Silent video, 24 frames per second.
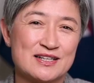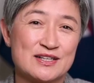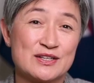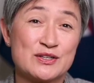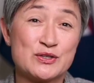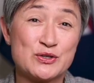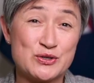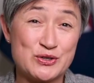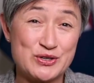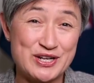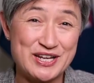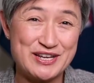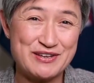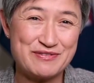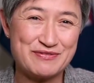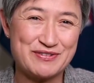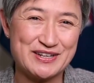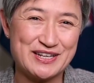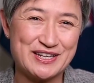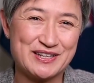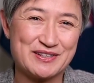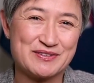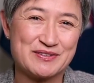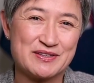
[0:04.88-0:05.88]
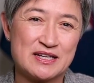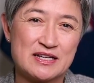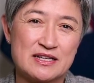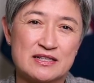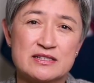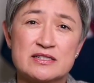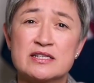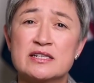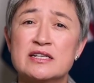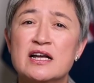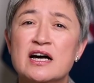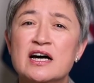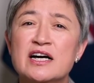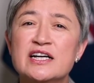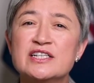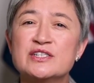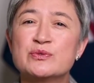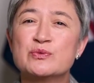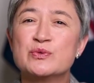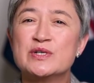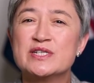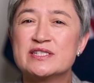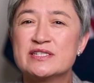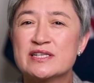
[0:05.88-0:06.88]
Penny Wong announced your
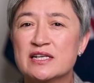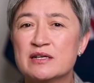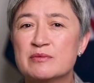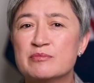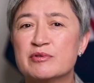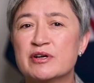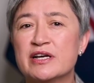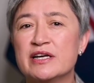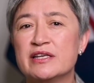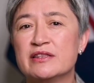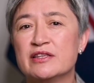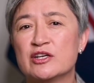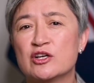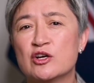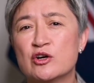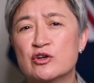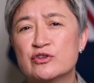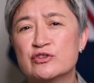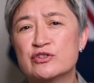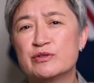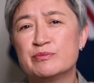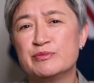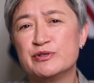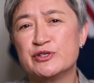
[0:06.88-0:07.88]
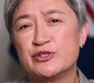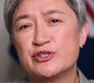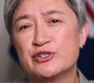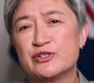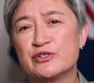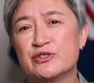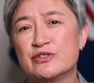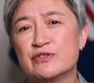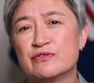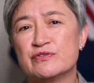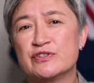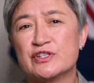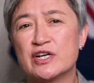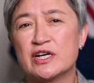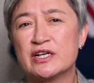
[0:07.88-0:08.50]
appointment to the National